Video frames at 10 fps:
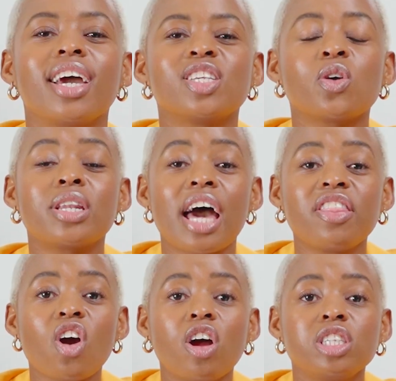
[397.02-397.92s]
So
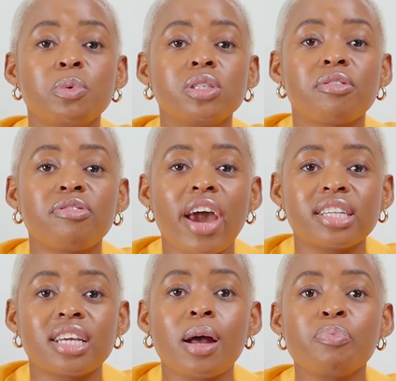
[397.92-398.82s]
another contributing
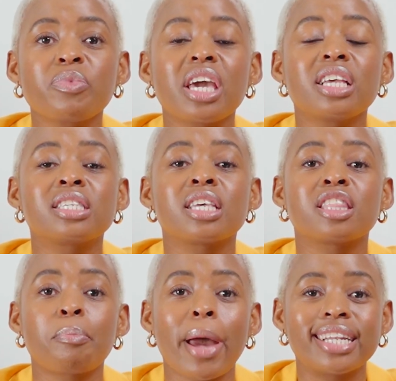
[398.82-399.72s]
factor is
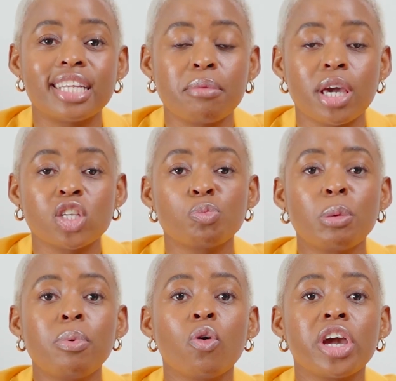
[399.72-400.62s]
the pandemic. So
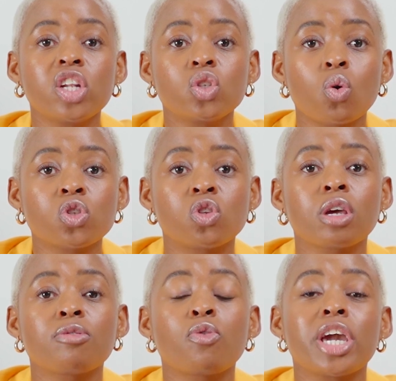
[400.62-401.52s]
people were indoors
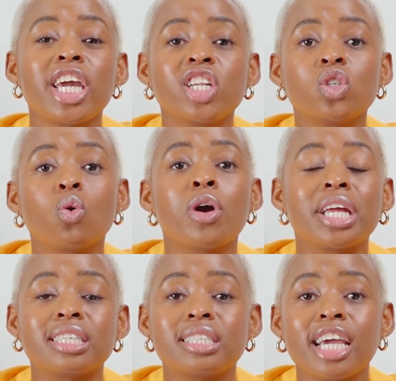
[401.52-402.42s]
looking for indoor
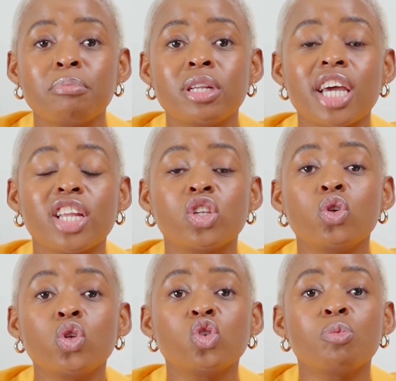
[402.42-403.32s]
entertainment, and
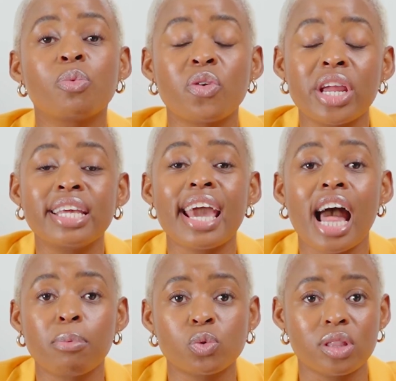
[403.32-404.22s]
YouTube really
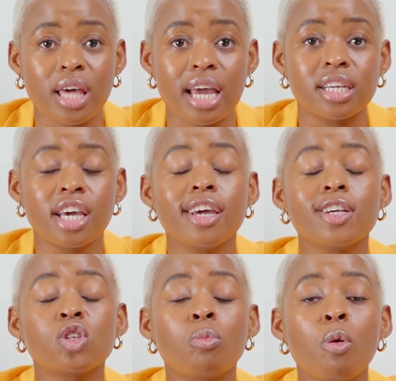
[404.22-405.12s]
helped with that.
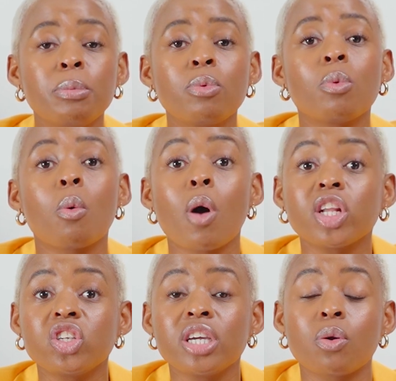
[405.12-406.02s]
So more people were
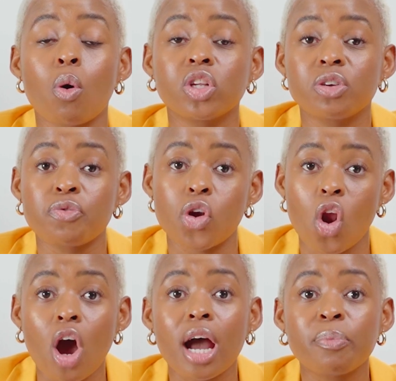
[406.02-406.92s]
watching and watching for
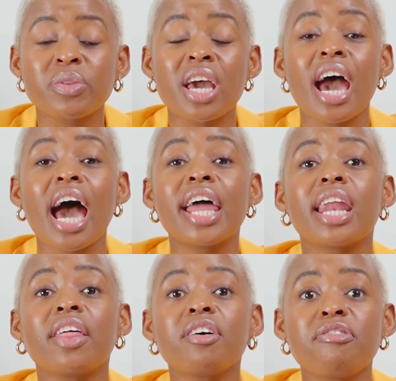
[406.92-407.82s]
longer.
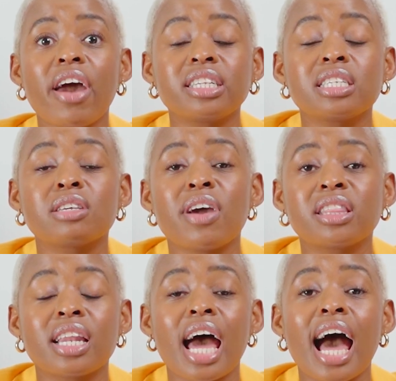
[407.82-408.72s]
Another factor is the
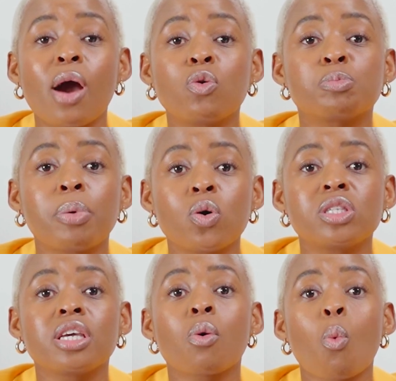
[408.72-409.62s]
fact that I was
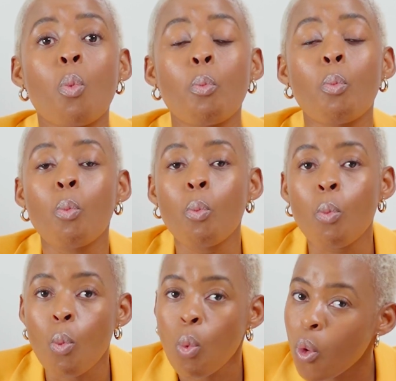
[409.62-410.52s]
posting
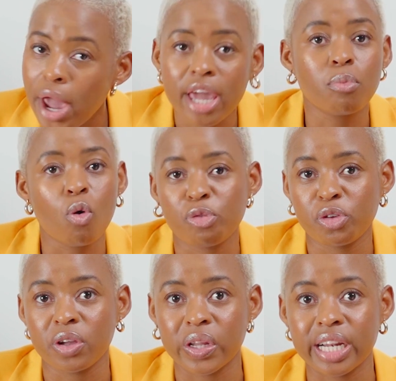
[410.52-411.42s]
way more
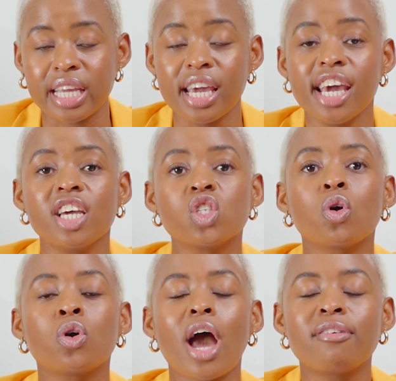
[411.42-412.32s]
frequently.
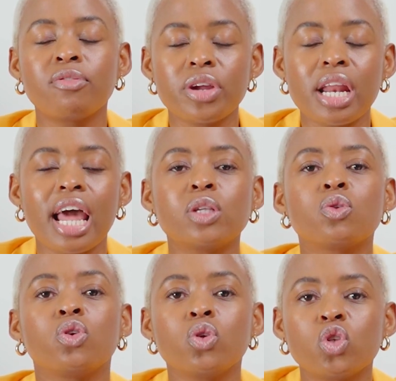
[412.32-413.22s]
So I've realized
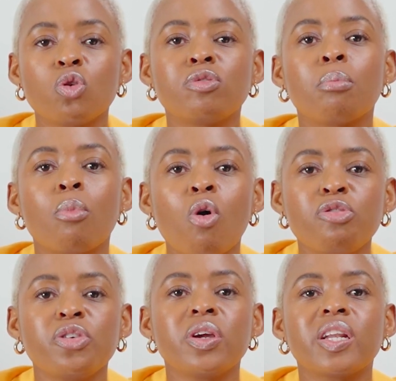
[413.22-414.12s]
with YouTube, the more
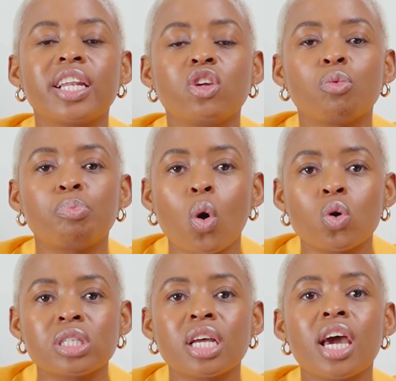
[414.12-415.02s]
frequently you
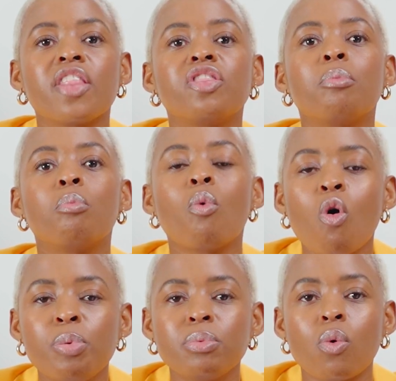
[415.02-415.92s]
post, the
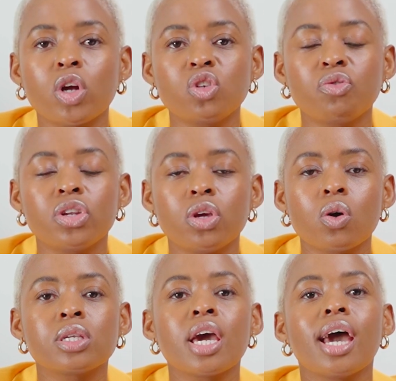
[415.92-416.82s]
more people watch your
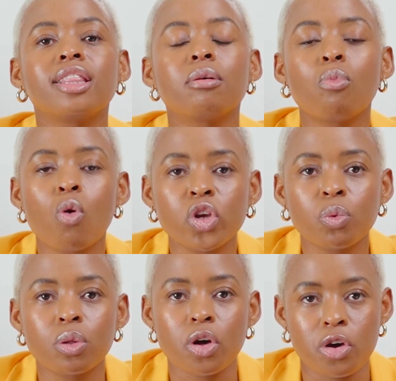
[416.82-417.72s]
videos and the more
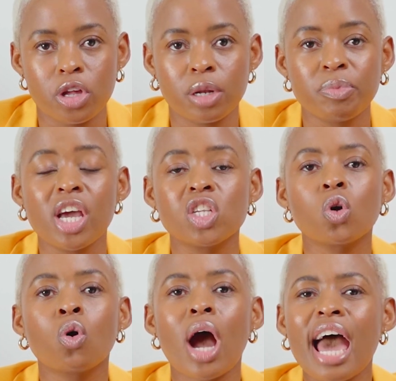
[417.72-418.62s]
you will earn.
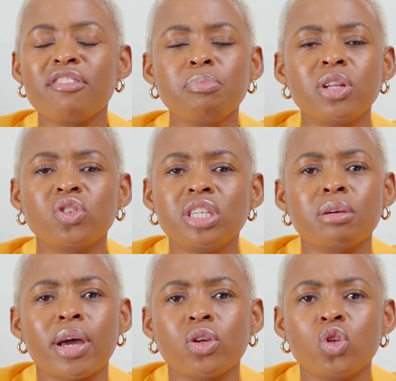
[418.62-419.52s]
So I haven't been
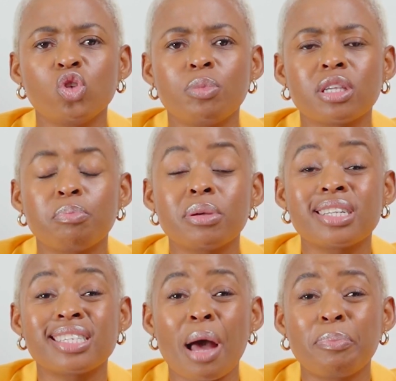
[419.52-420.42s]
treating my YouTube as a
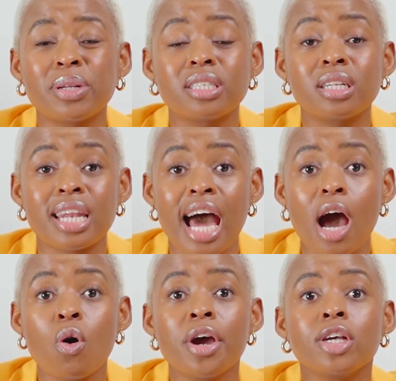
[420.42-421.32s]
business up until
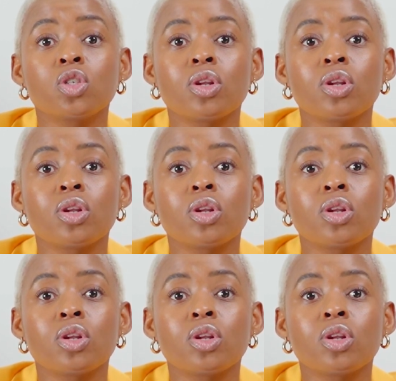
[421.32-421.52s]
now. So